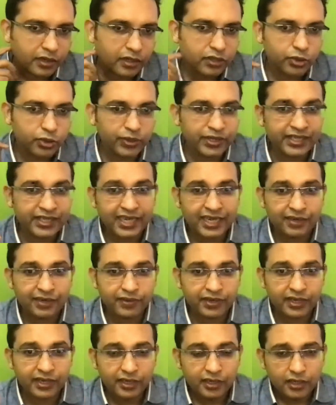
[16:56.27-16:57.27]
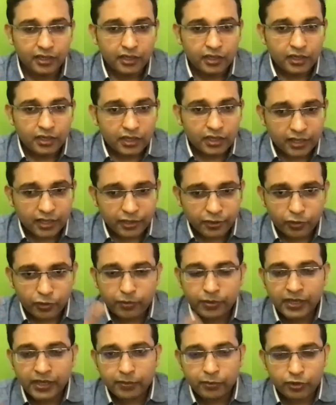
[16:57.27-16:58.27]
So in that way you'll
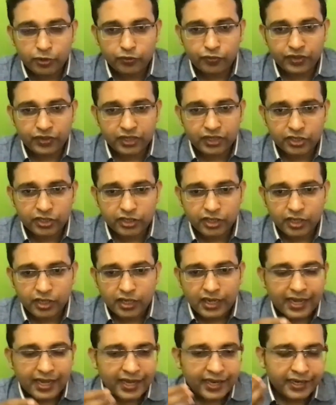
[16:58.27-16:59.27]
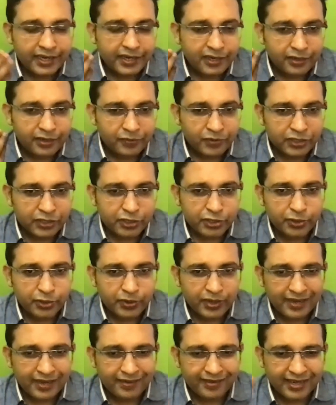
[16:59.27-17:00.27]
be able to finish. And once you
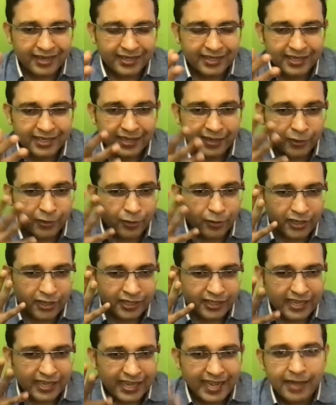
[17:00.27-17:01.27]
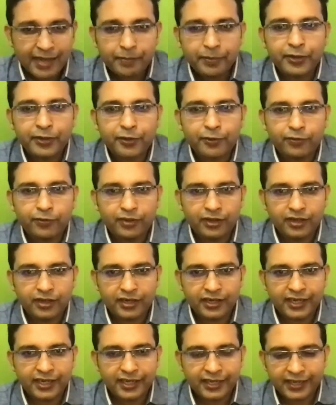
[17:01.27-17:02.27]
have gotten the habit of
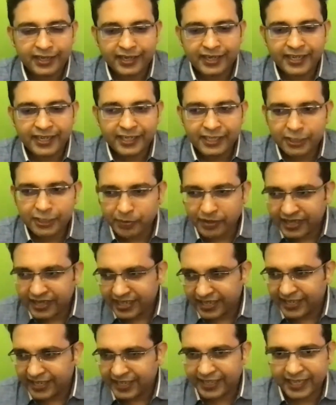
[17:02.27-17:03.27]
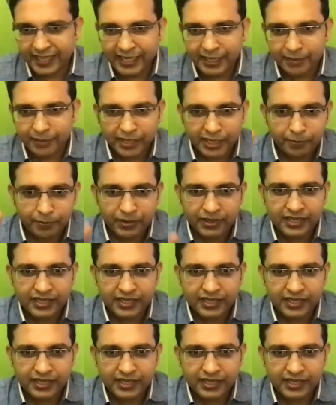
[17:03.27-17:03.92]
learning, reading, spending time, keeping